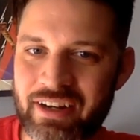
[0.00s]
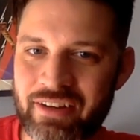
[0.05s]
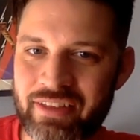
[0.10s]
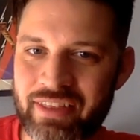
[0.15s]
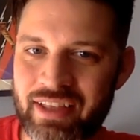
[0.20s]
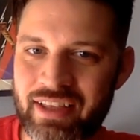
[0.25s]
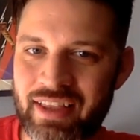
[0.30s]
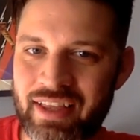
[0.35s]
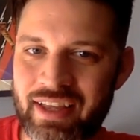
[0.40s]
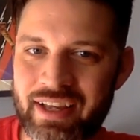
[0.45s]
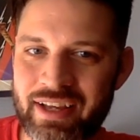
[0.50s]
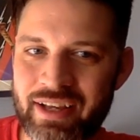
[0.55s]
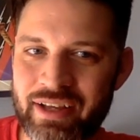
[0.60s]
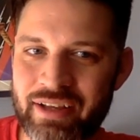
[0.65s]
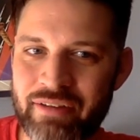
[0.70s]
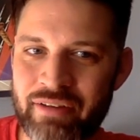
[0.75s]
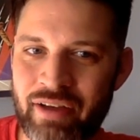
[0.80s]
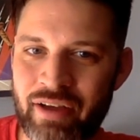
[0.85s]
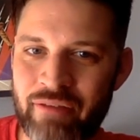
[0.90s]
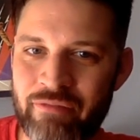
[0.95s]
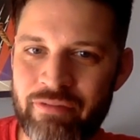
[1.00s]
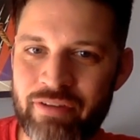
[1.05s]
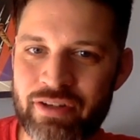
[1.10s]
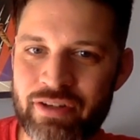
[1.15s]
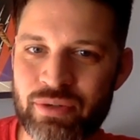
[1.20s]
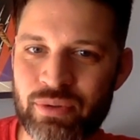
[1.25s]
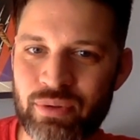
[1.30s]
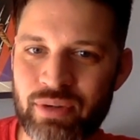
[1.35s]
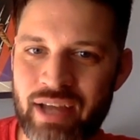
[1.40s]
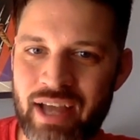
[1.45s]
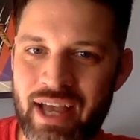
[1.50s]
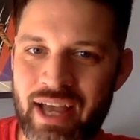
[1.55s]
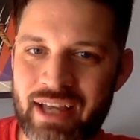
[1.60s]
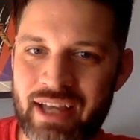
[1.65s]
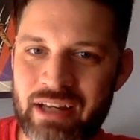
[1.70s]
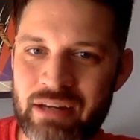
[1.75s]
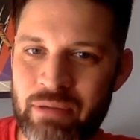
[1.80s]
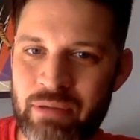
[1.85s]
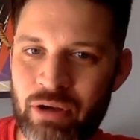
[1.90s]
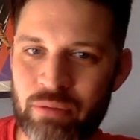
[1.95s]
Are they like a, a, visual
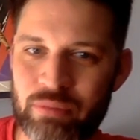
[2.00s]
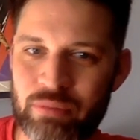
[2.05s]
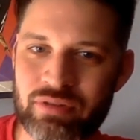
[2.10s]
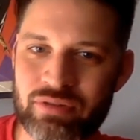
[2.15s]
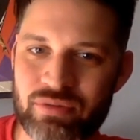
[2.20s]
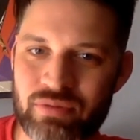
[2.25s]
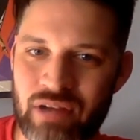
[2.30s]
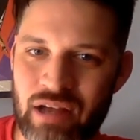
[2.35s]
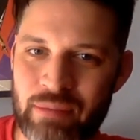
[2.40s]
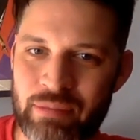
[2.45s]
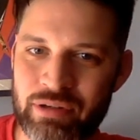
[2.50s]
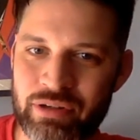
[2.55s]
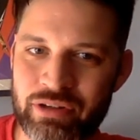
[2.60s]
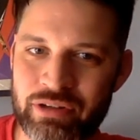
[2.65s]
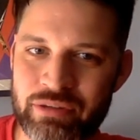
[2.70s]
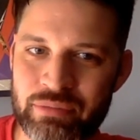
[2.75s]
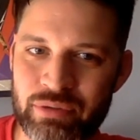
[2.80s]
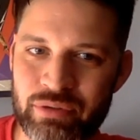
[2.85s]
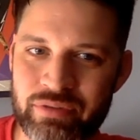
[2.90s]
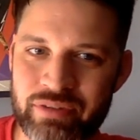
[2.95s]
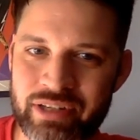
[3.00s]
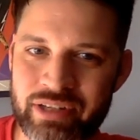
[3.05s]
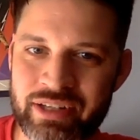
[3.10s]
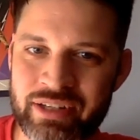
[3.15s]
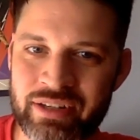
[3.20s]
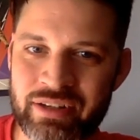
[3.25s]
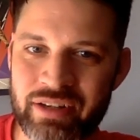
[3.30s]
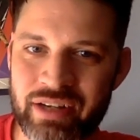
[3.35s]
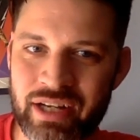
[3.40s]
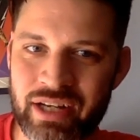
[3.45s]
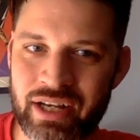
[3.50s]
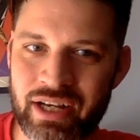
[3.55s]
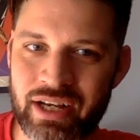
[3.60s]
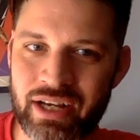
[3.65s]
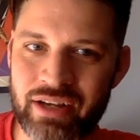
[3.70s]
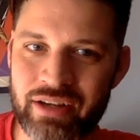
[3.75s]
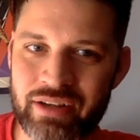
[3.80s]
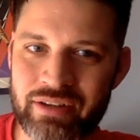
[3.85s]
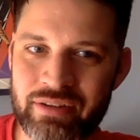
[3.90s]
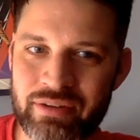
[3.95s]
gag in a Mel Brooks Robin Hood movie
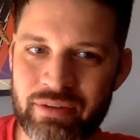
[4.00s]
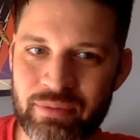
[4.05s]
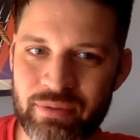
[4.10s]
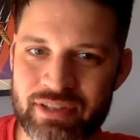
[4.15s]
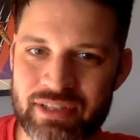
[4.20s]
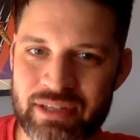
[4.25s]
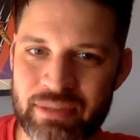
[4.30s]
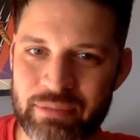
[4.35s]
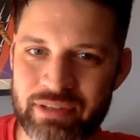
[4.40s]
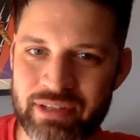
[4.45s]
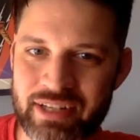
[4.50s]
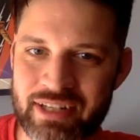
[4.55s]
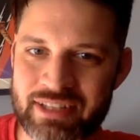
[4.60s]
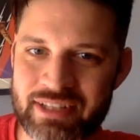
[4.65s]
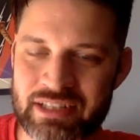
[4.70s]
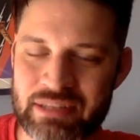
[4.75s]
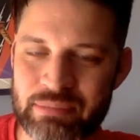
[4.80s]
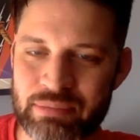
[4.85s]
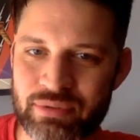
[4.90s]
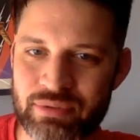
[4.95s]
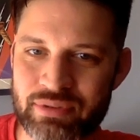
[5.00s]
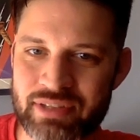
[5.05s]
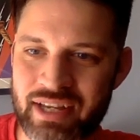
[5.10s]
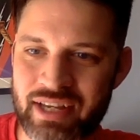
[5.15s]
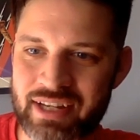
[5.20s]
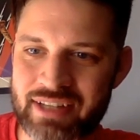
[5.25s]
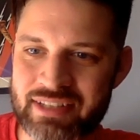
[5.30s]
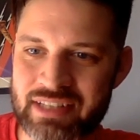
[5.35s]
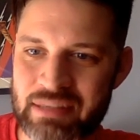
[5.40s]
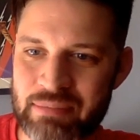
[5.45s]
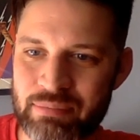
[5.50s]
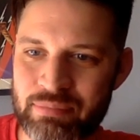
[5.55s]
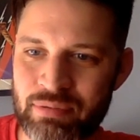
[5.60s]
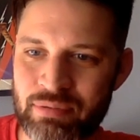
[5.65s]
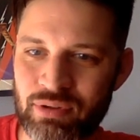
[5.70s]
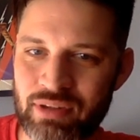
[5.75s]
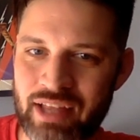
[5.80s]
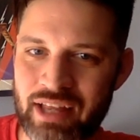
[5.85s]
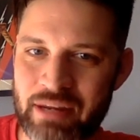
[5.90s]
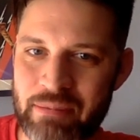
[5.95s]
uh, where someone gets the bullseye because they
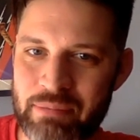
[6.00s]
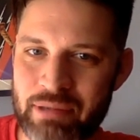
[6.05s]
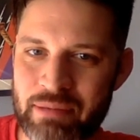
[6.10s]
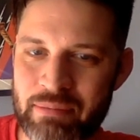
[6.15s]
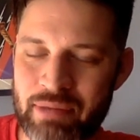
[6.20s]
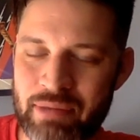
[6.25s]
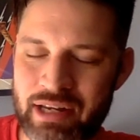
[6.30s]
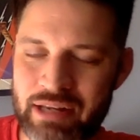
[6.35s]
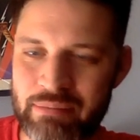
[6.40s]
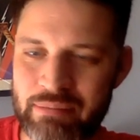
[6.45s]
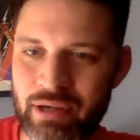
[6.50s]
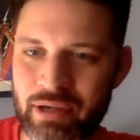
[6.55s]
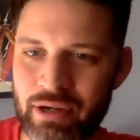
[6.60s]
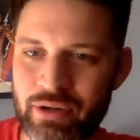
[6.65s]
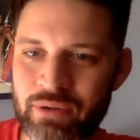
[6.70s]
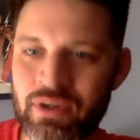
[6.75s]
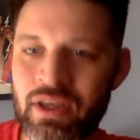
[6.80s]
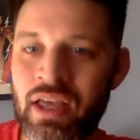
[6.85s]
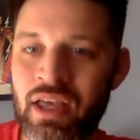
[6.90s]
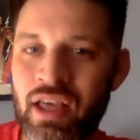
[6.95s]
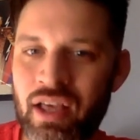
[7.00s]
pull out a big money bow?